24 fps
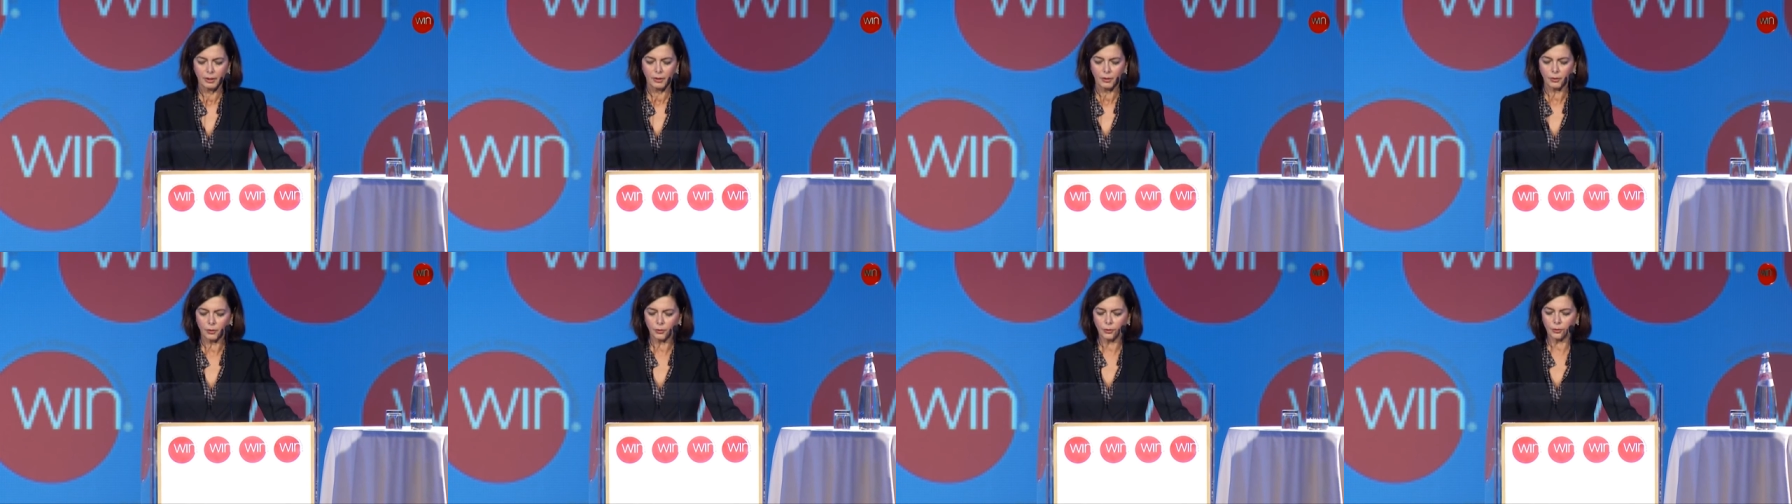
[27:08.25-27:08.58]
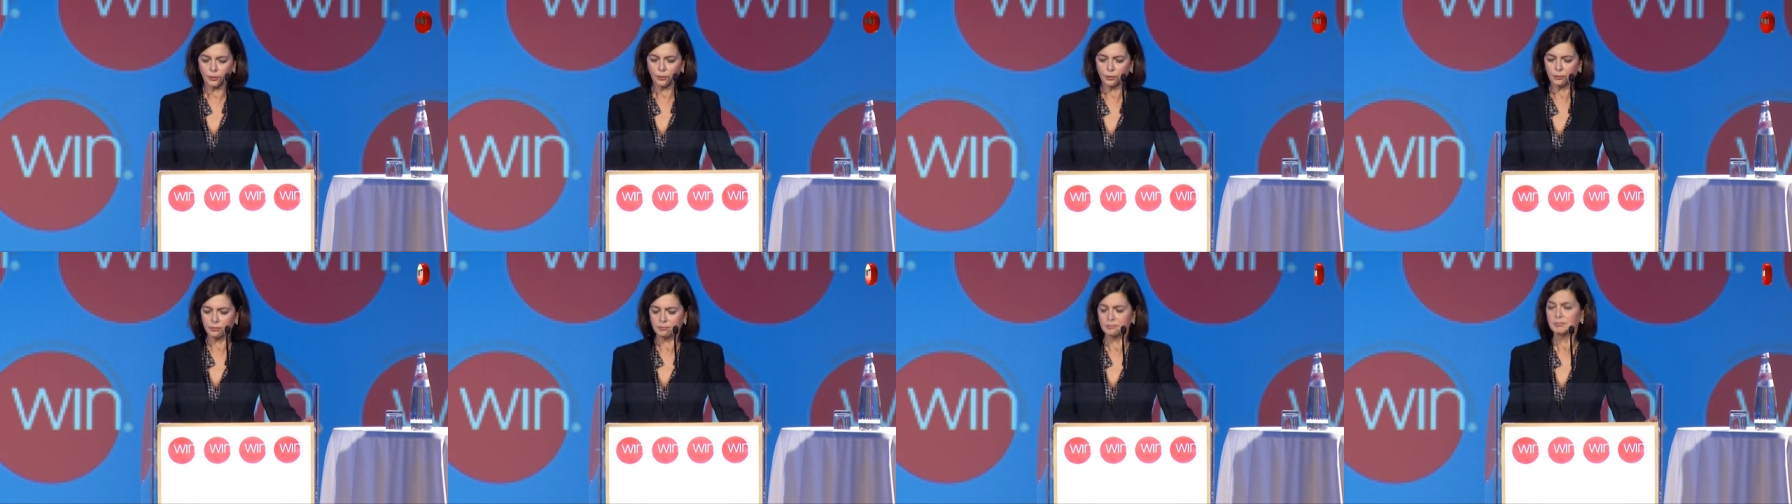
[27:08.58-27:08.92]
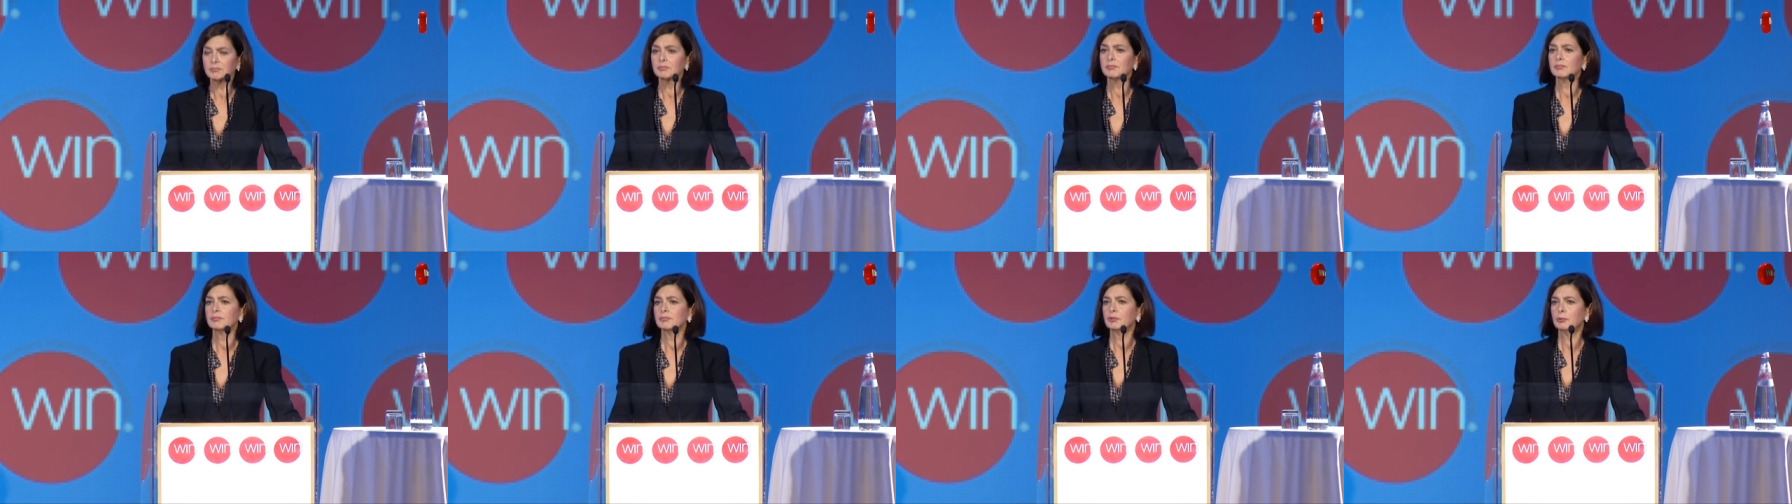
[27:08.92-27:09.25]
Or
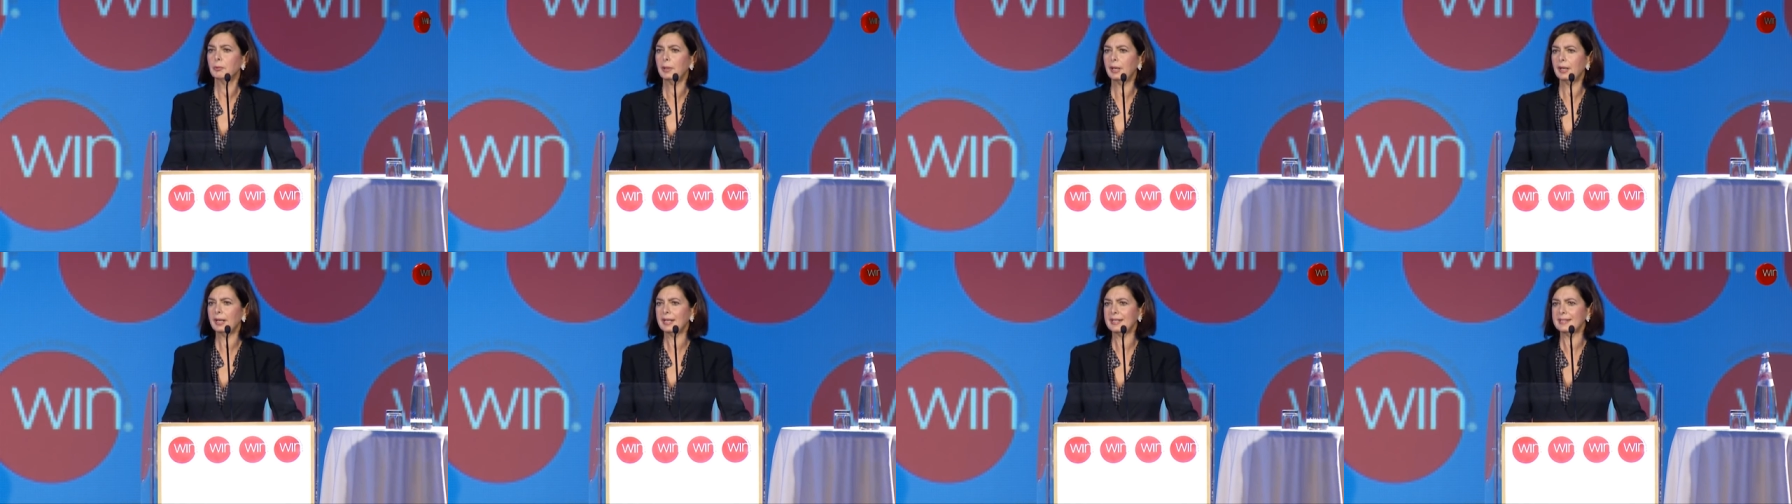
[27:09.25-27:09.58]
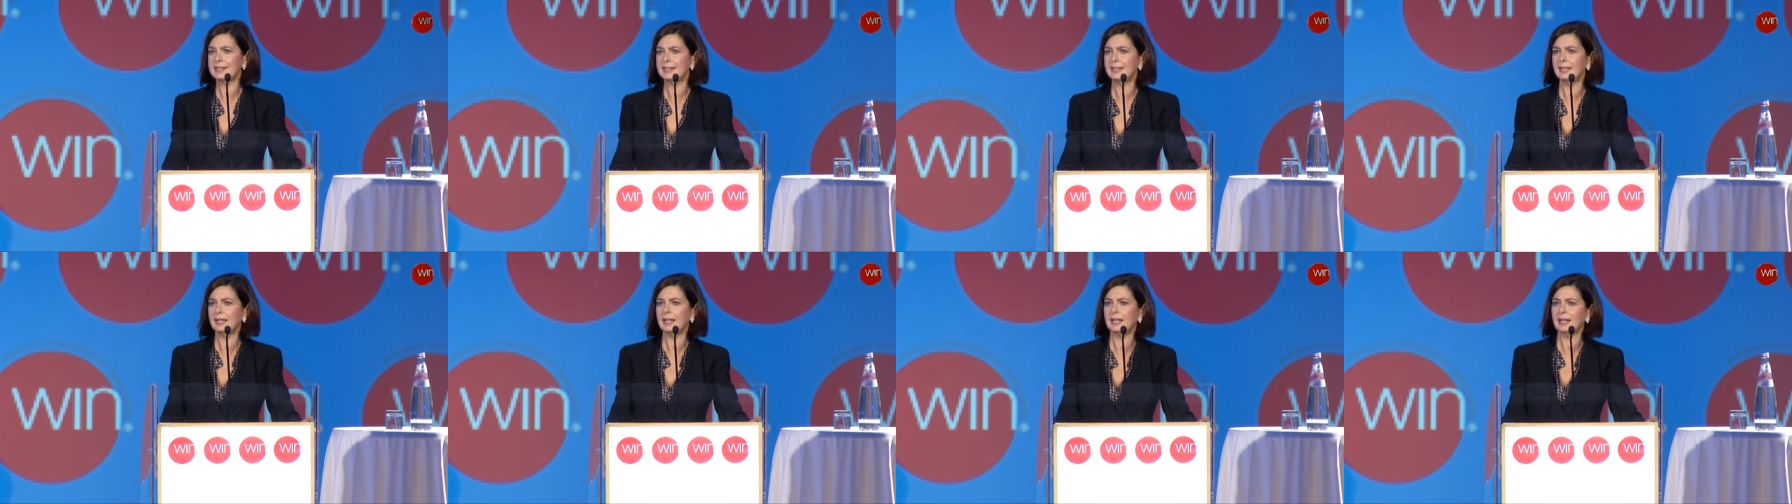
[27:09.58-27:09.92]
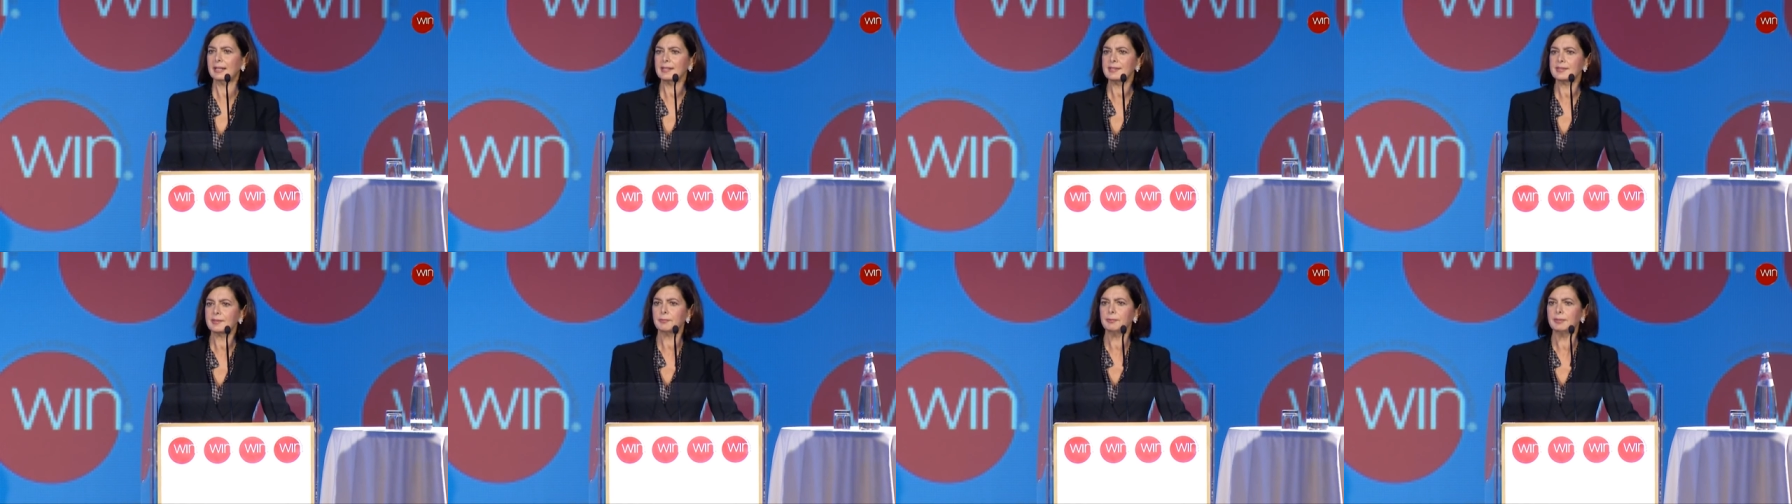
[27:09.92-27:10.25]
where I see
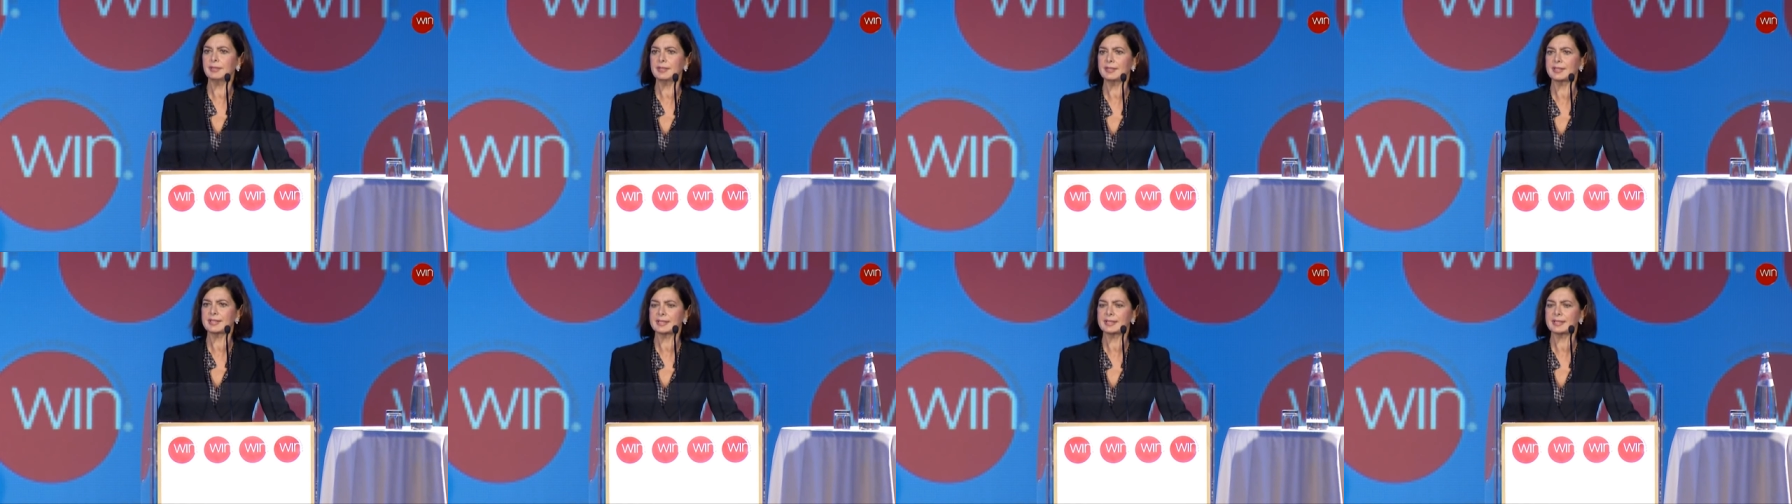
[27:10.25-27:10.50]
ads with